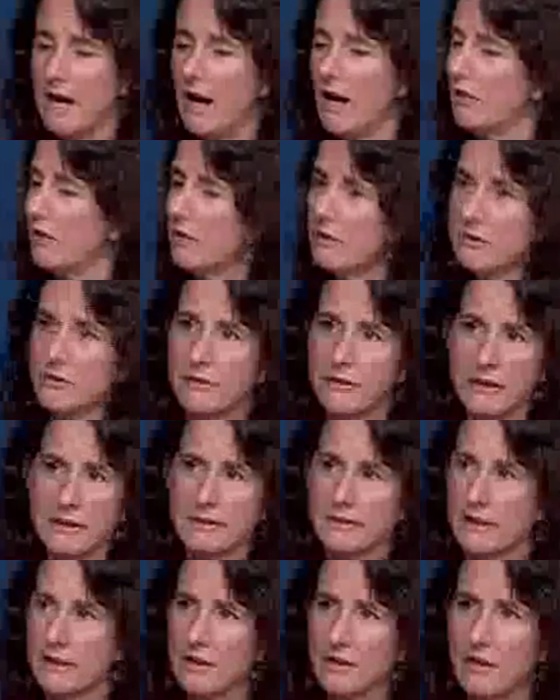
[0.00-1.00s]
Other
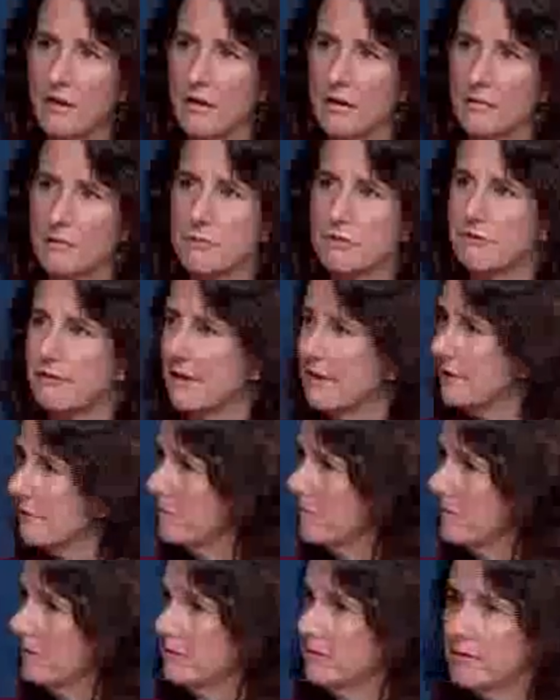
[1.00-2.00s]
things that are
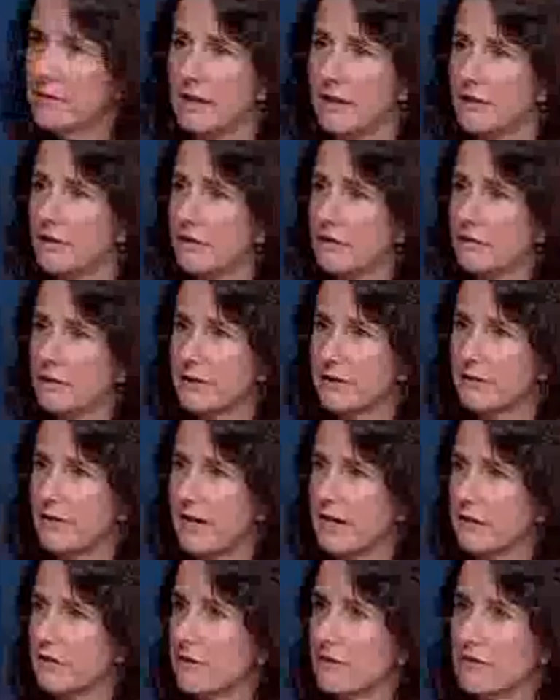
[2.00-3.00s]
preventable, other risk
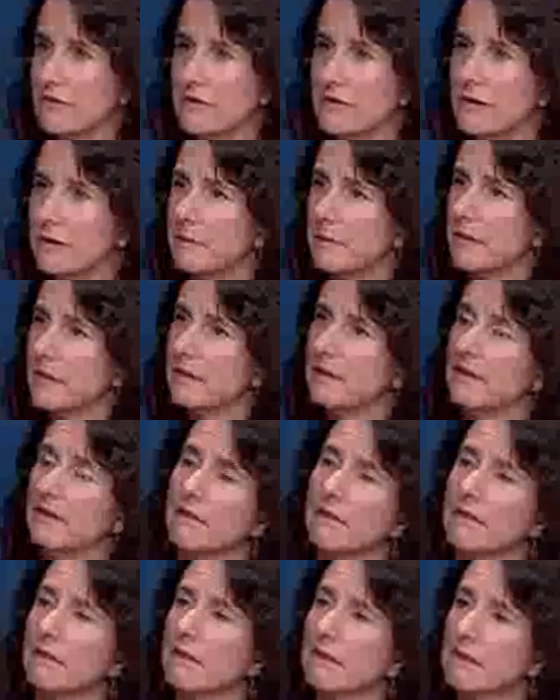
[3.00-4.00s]
factors that we
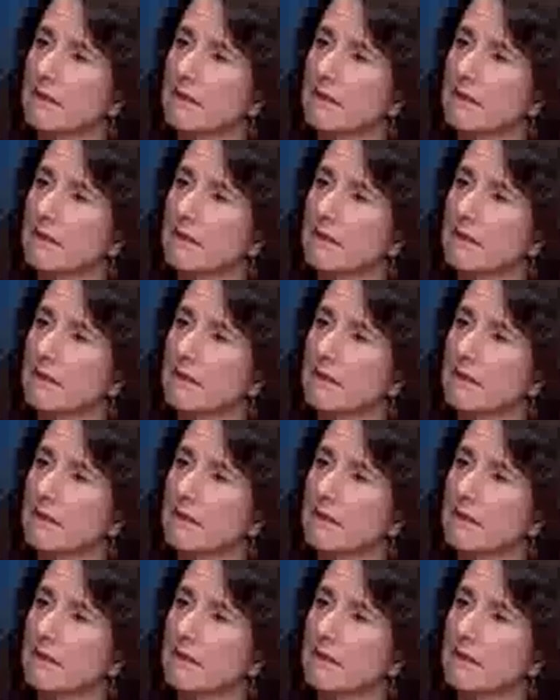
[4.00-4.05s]
can...